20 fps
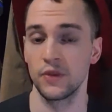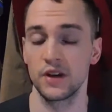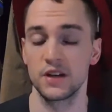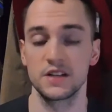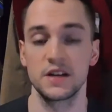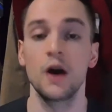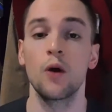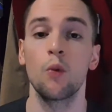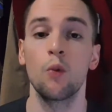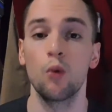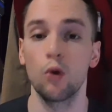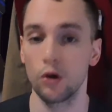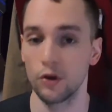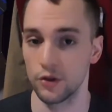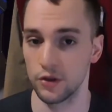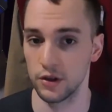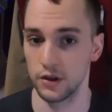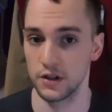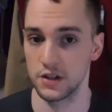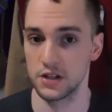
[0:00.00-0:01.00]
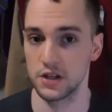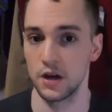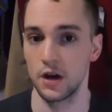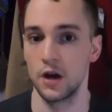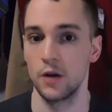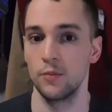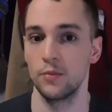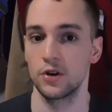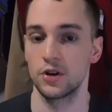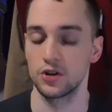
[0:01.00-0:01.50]
is now worthless
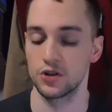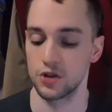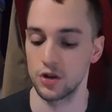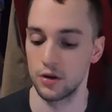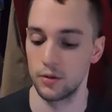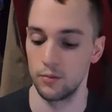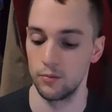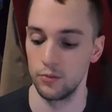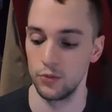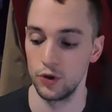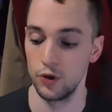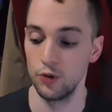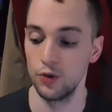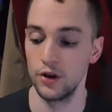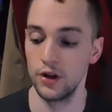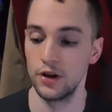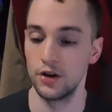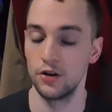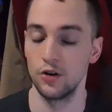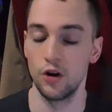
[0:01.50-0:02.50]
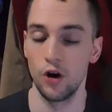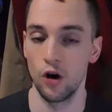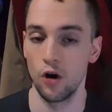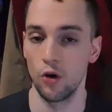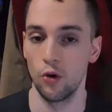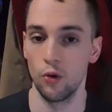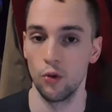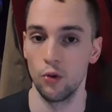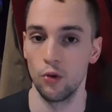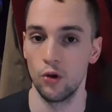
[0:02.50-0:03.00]
because you didn't
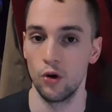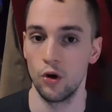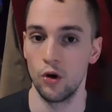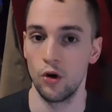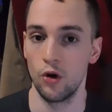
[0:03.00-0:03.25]
know